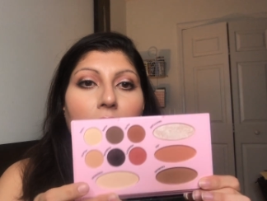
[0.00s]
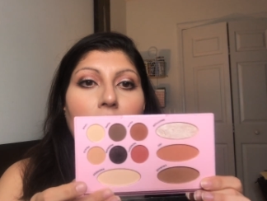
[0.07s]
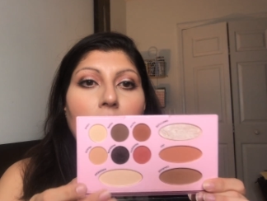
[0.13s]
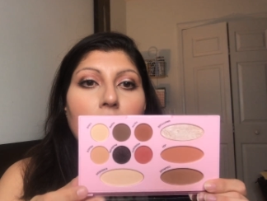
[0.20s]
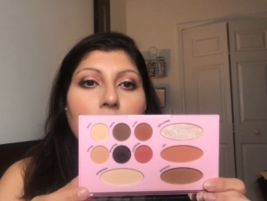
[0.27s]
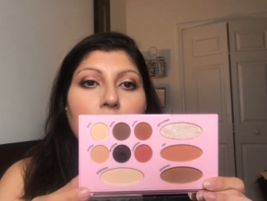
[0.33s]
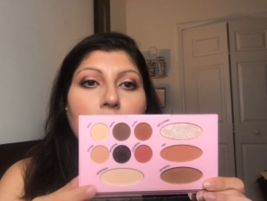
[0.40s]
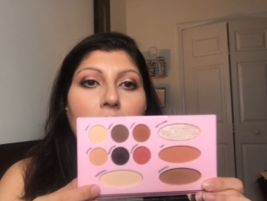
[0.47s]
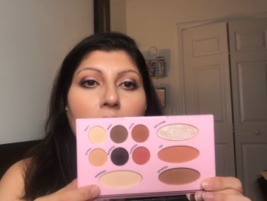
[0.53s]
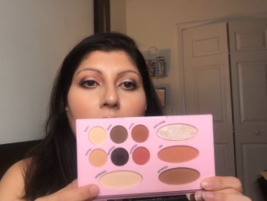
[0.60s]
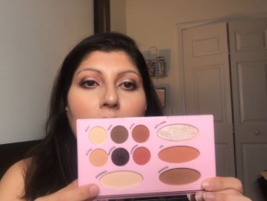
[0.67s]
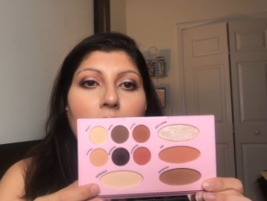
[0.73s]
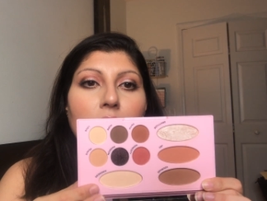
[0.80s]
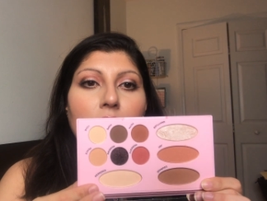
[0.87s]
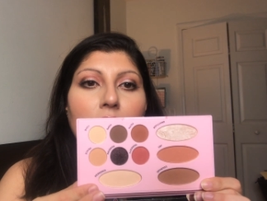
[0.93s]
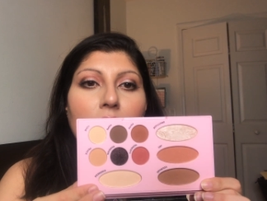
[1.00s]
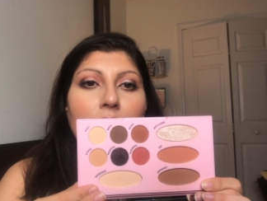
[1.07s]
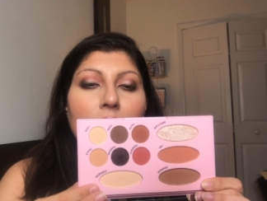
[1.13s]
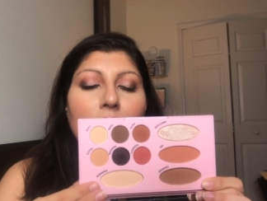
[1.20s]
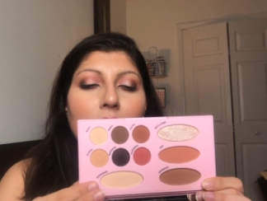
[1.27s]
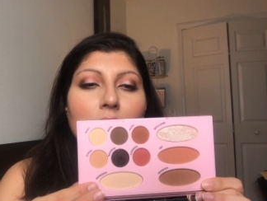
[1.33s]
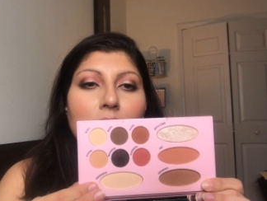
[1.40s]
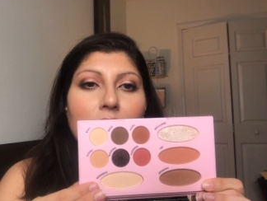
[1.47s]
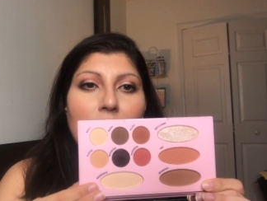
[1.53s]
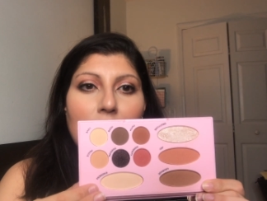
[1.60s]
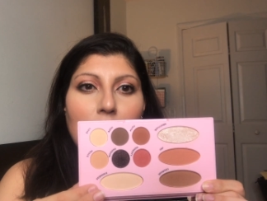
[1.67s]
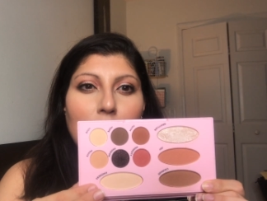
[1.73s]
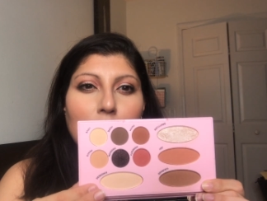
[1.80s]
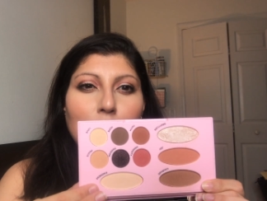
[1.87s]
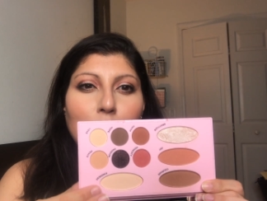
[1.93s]
and you have like a
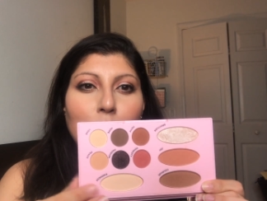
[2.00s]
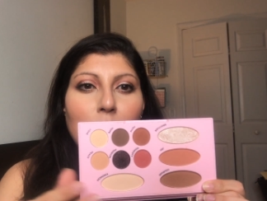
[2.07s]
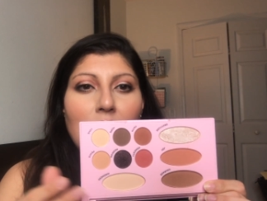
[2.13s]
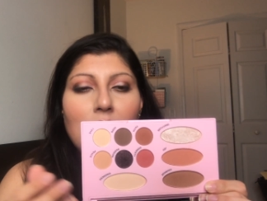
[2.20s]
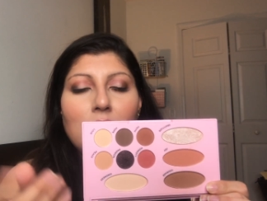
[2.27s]
setting